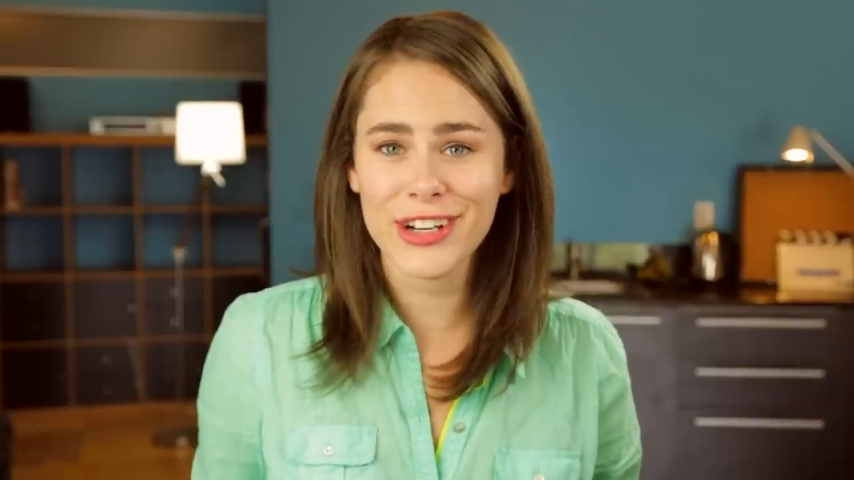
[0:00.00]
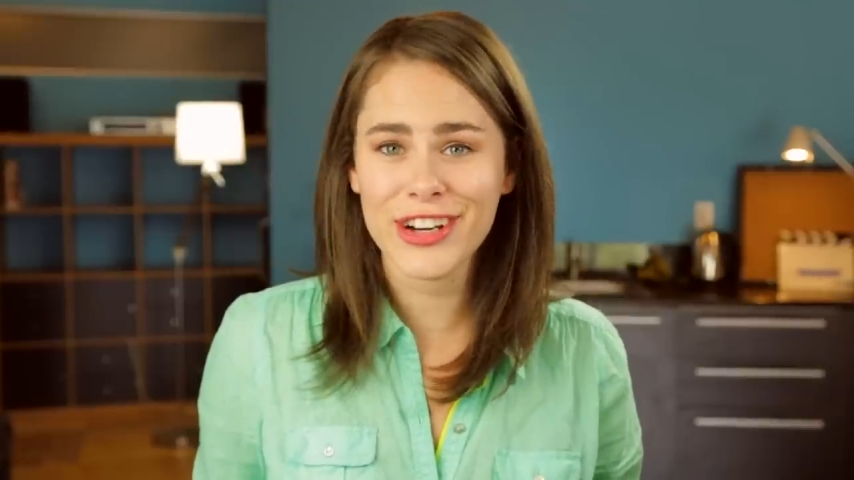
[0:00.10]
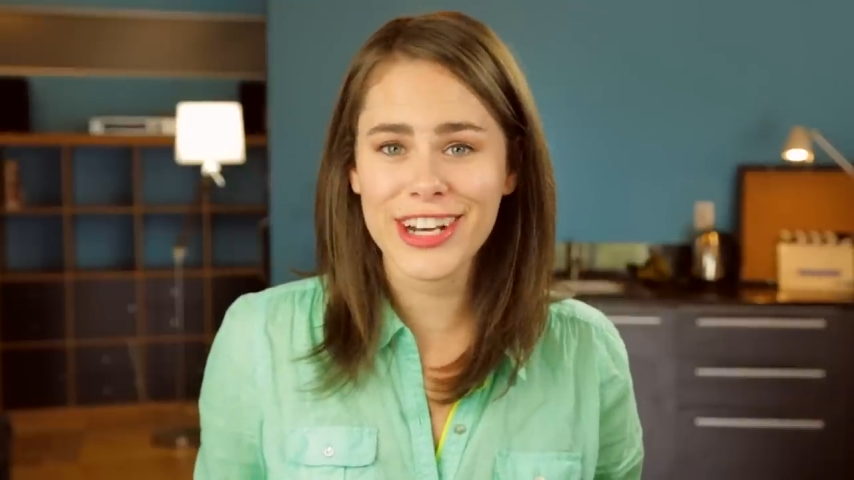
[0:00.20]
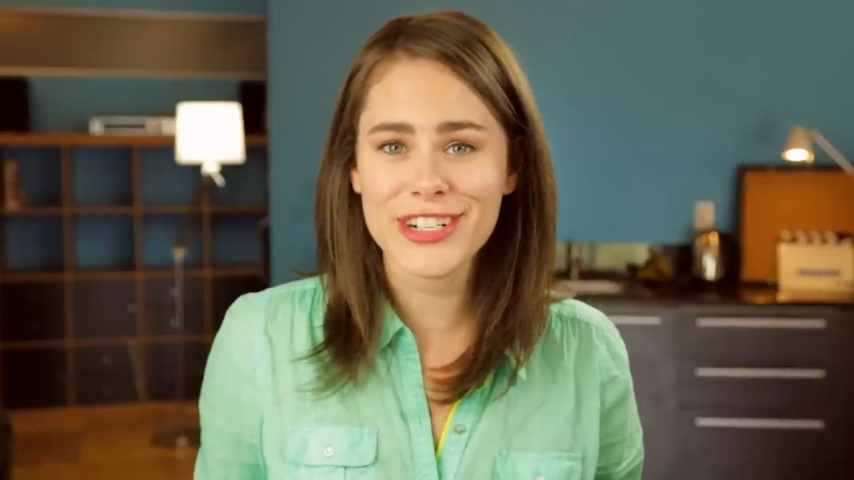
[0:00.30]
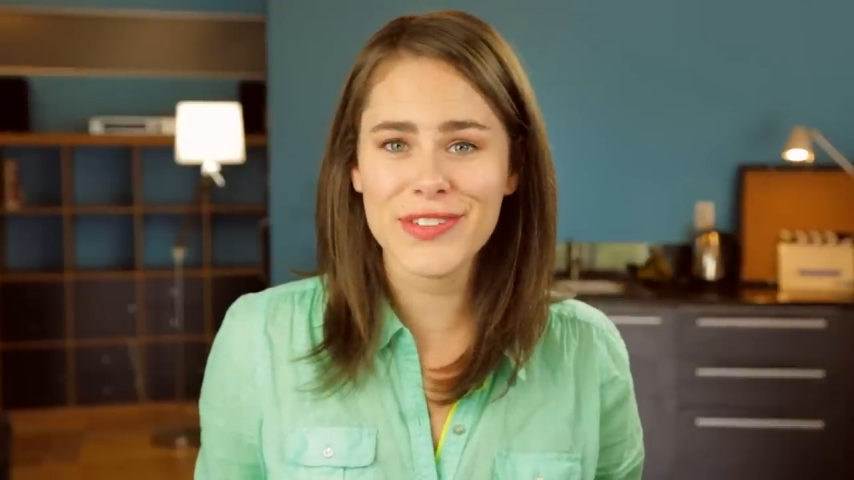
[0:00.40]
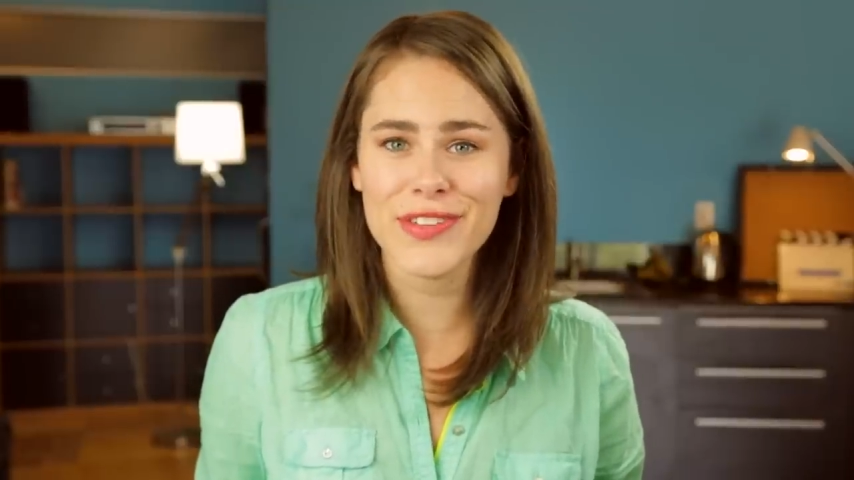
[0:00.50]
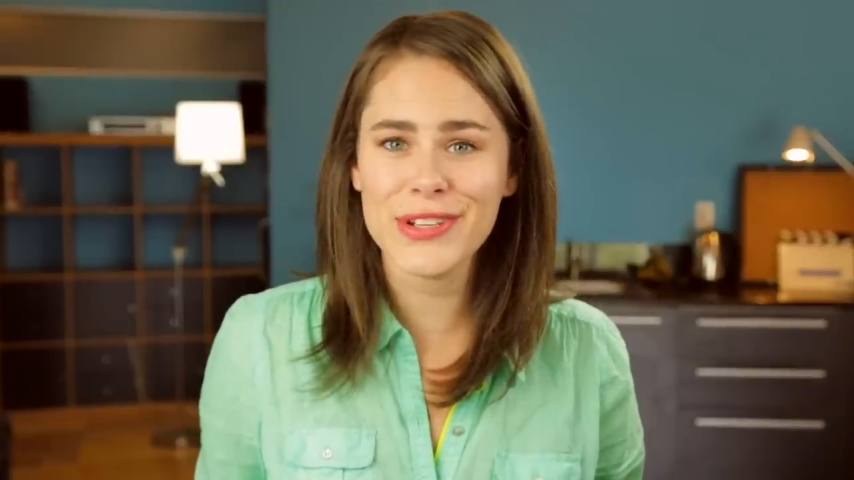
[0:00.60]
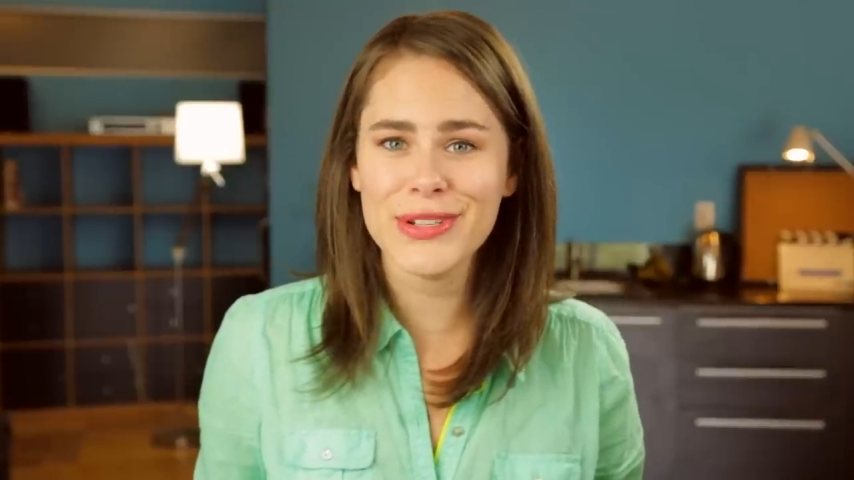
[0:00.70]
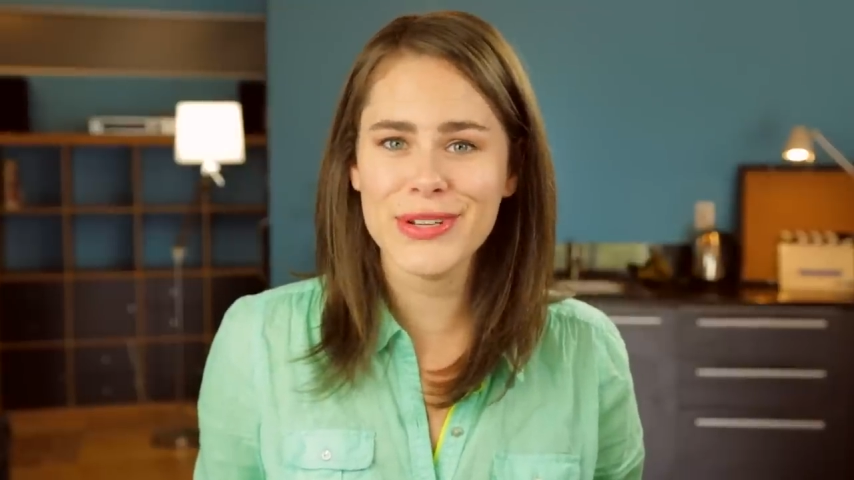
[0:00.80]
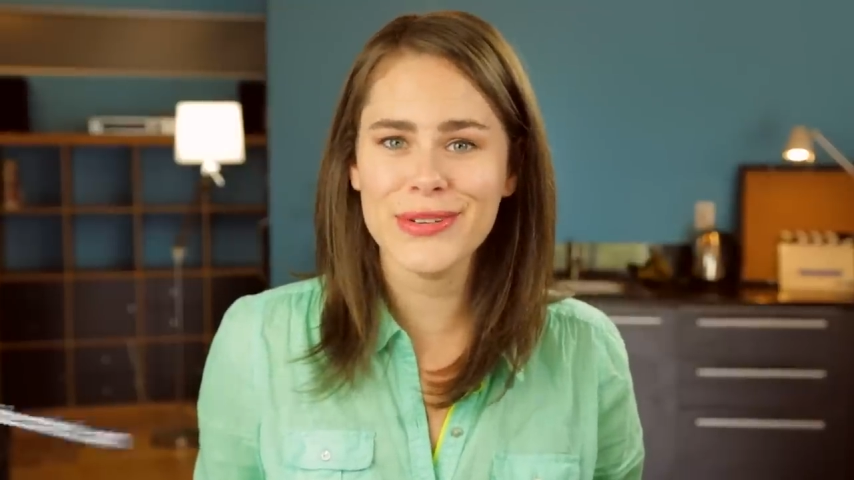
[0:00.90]
creators of
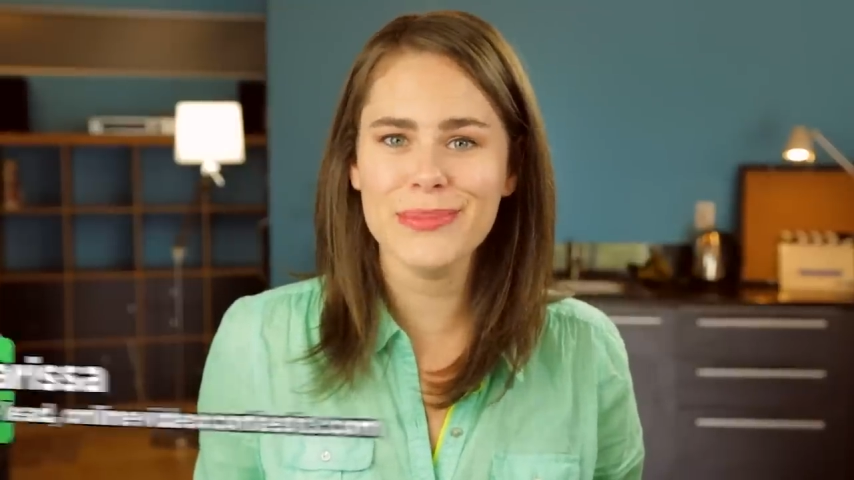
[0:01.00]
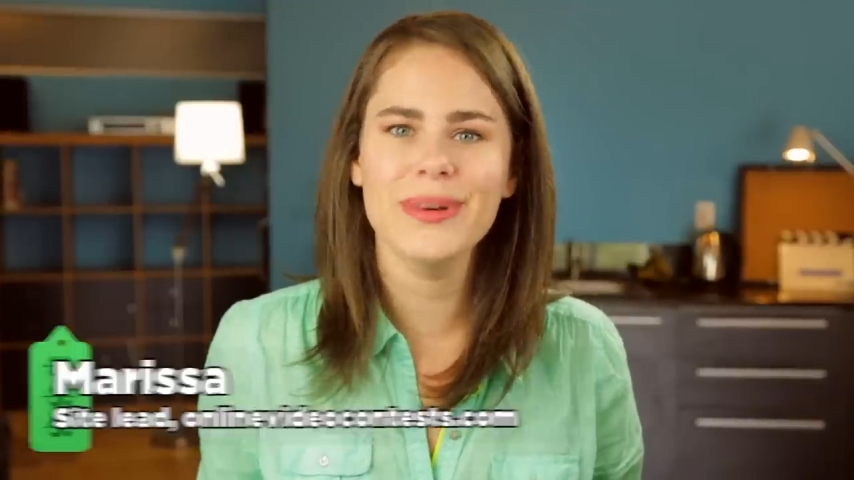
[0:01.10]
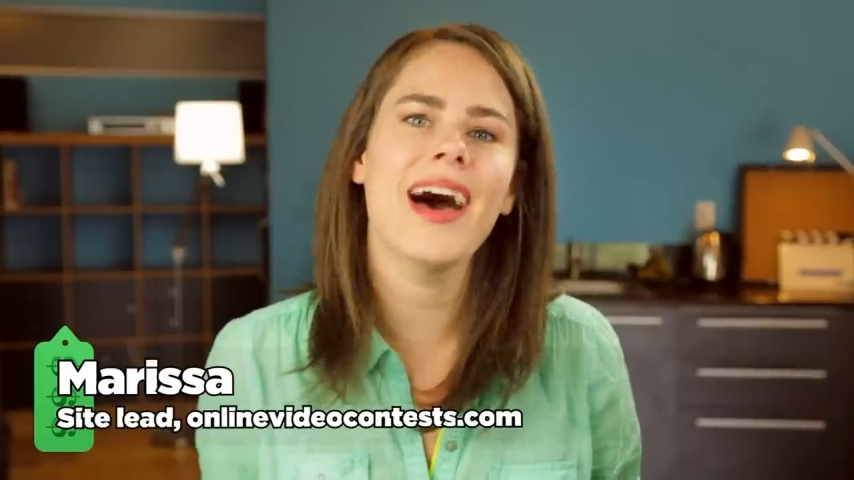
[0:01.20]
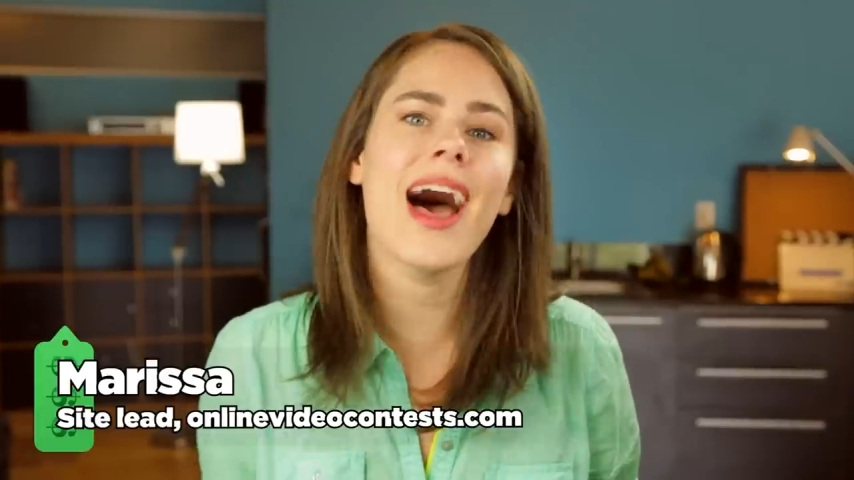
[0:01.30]
YouTube.